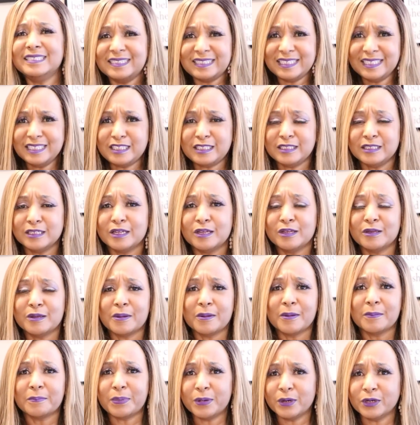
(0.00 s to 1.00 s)
this
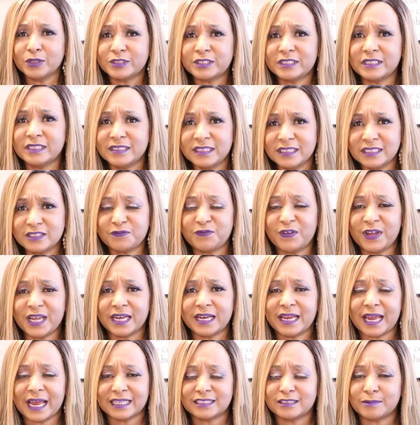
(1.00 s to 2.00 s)

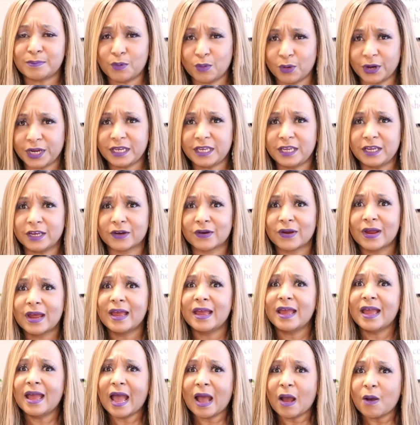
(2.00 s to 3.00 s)
fan has a point here.
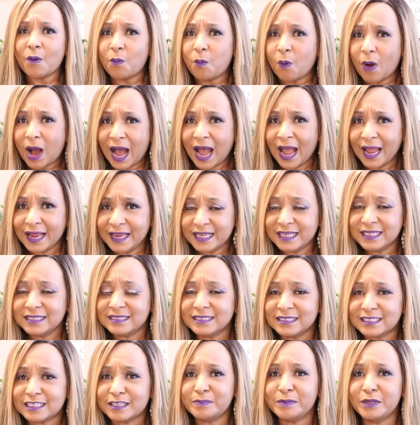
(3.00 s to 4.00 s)
Why
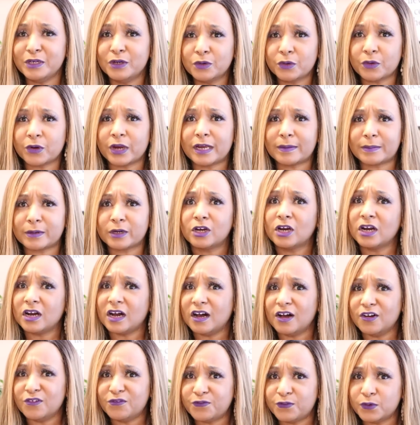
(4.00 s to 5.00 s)
isn't Camille Grammer
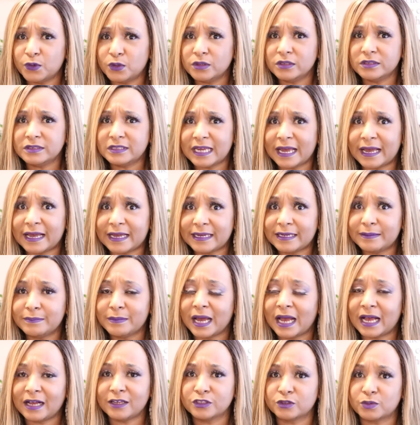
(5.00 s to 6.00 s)
a
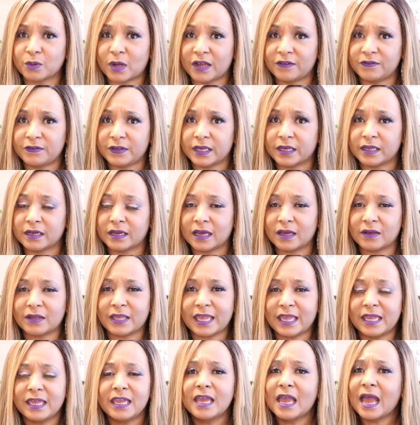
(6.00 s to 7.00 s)
full-time housewife yet,
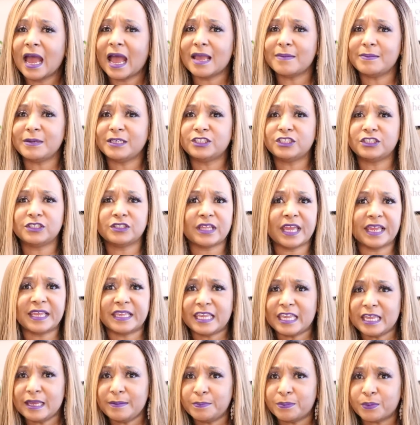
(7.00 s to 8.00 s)
okay? I mean, they
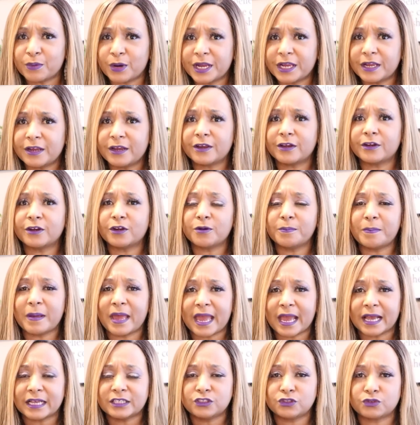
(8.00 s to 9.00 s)
keep bringing her
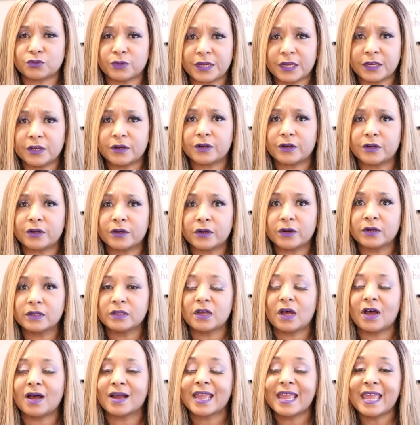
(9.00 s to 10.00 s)
back, stringing her
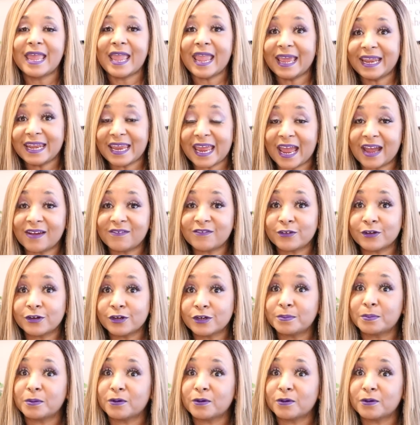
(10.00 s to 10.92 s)
along, and after her